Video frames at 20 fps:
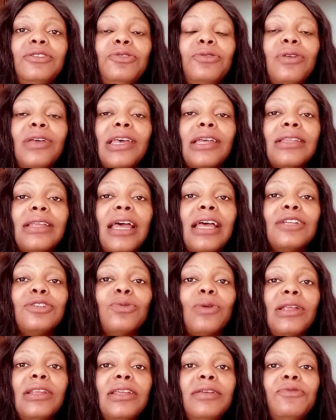you can
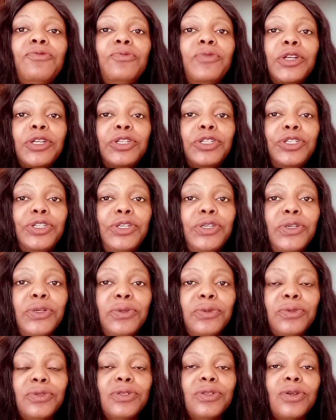actually
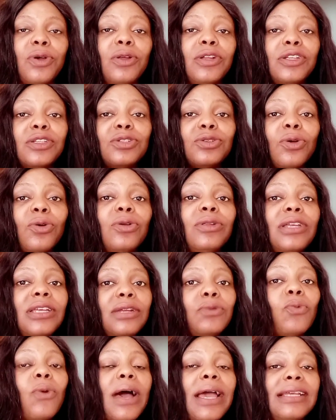reduce on its own.
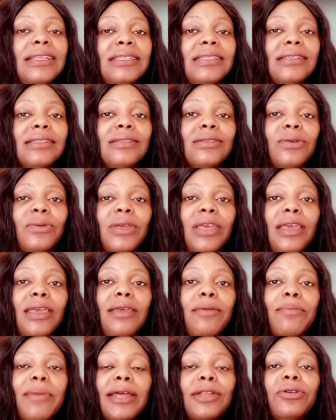It whitens. Okay,
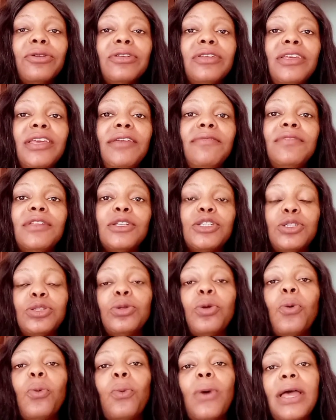it might not give the
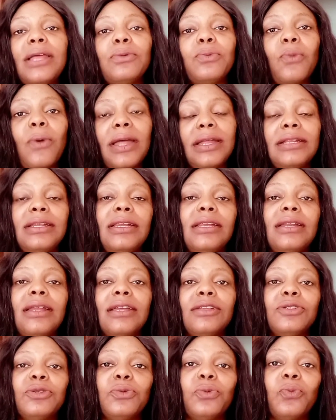Snow White whitening
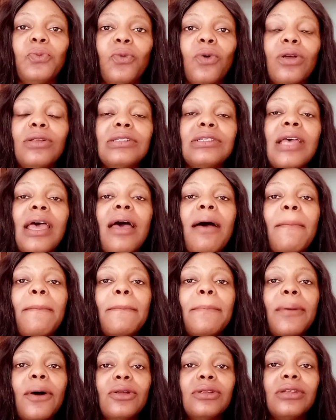that you want,
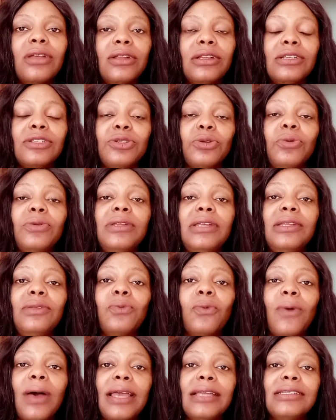but on its own it
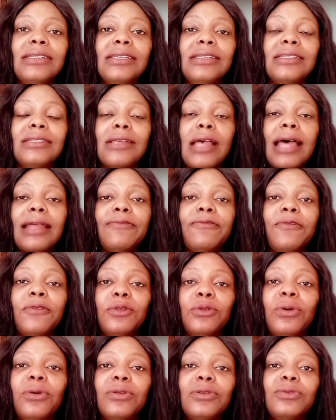whitens. And
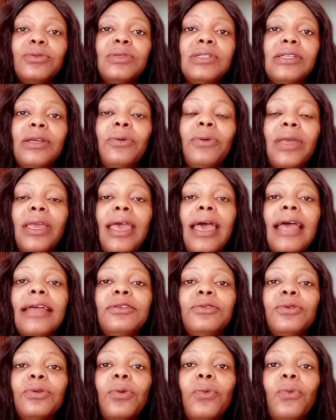for those who say, okay, I
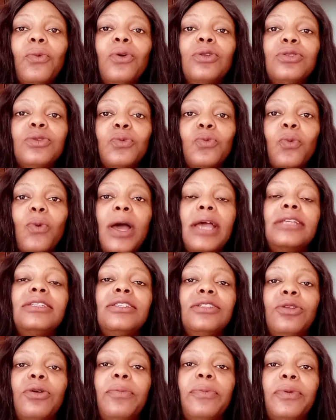do not want to
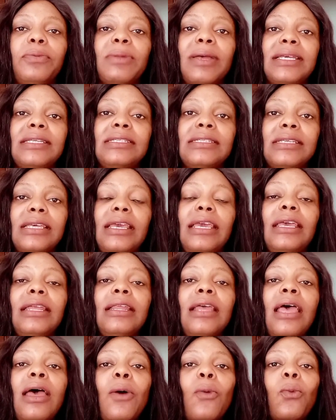whiten up my
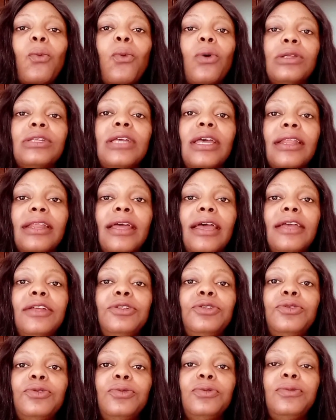skin, what can I
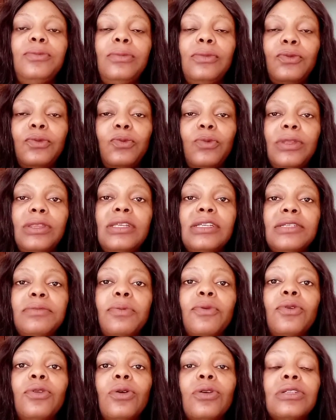do with this
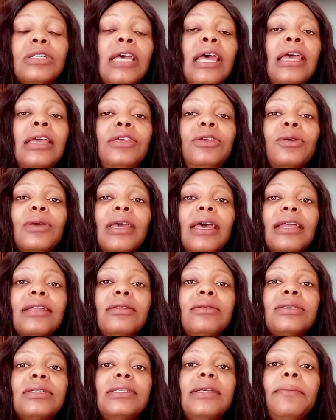product? You
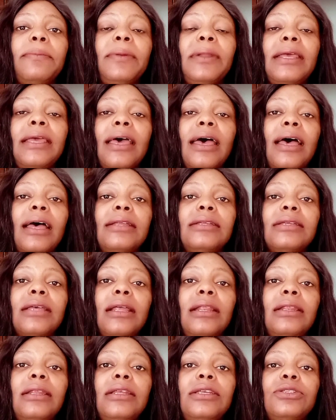can simply add
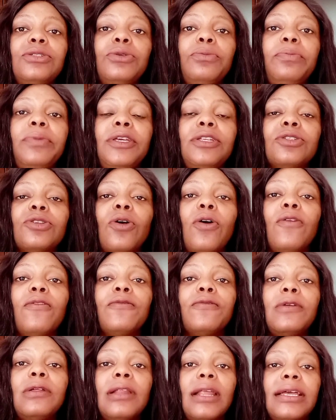a little bit
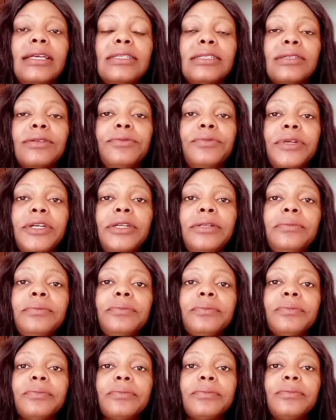of
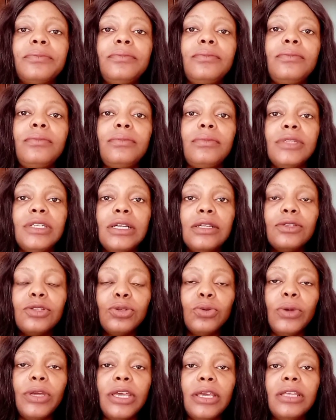glycerin
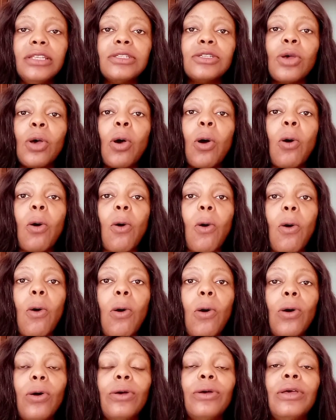to it,
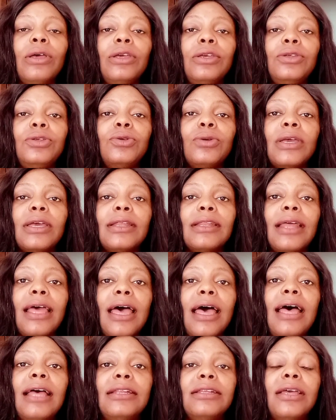or you can
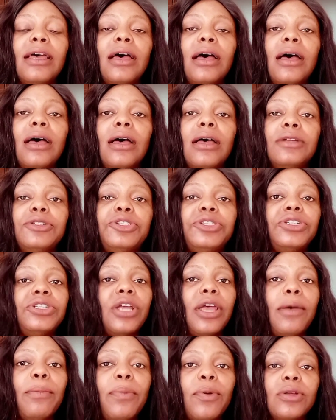add
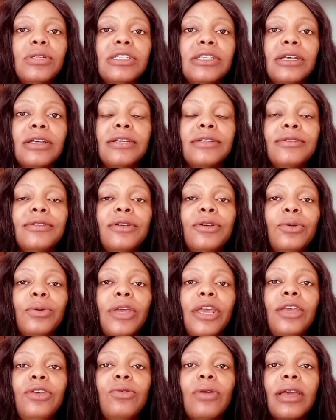shea butter.
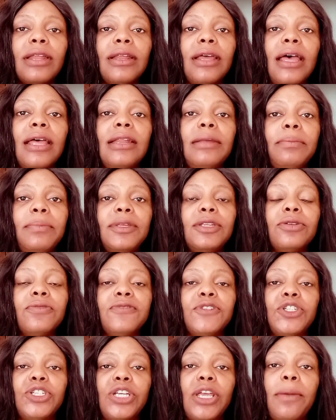Okay, you can add a bit
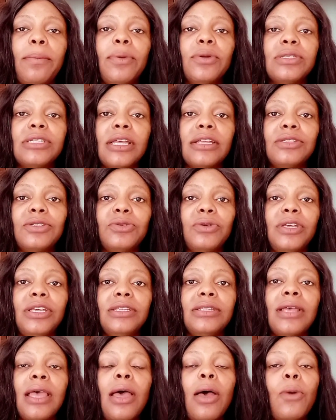of shea butter to
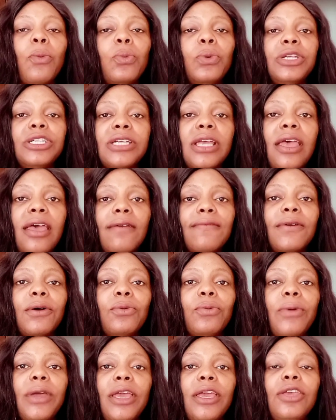it, whichever
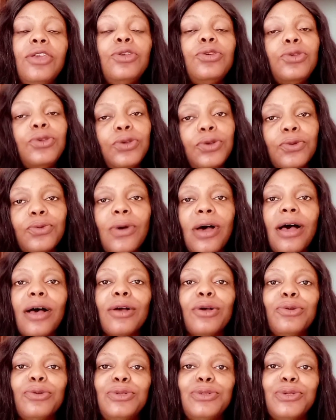way you
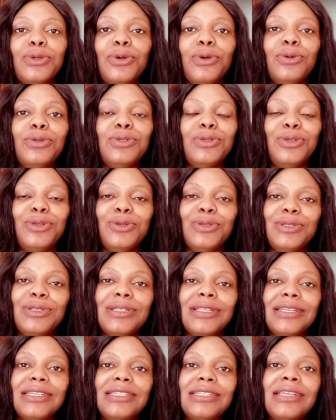are good to go to use
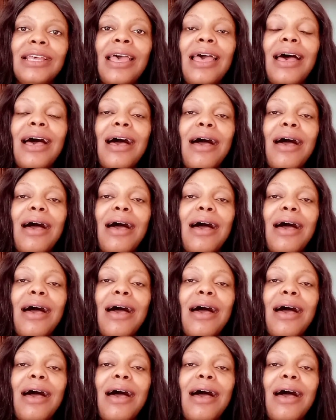this